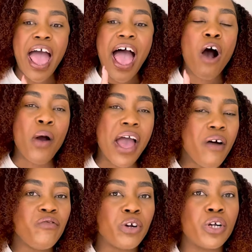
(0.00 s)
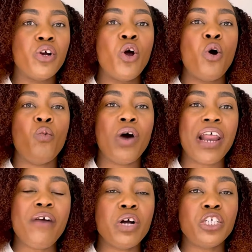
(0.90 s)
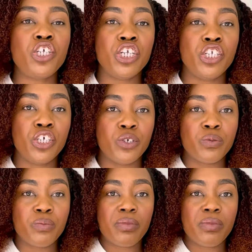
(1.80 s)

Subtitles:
However, what I want you to do